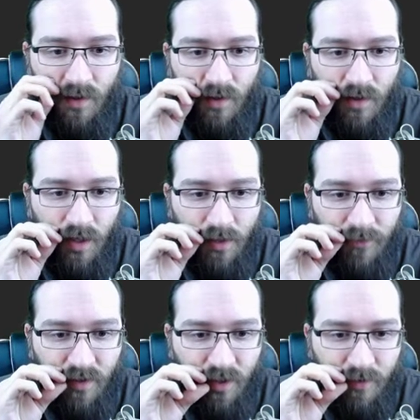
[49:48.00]
All right,
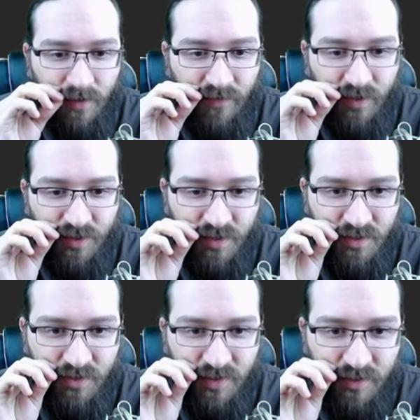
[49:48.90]
metacolumn
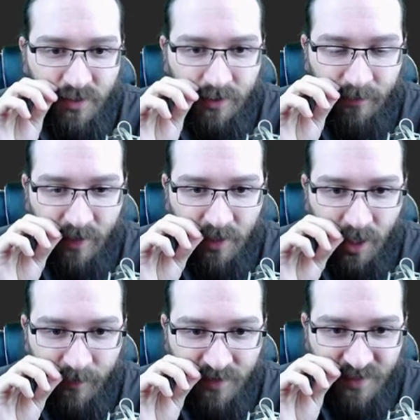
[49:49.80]
definitions. This loads up the
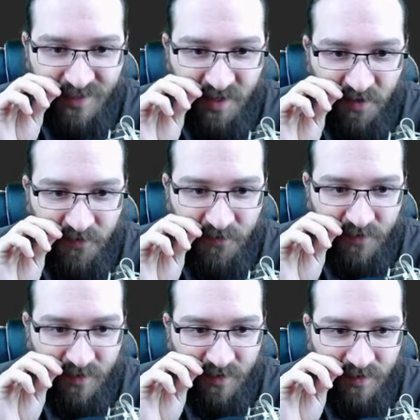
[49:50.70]
metacolumn itself.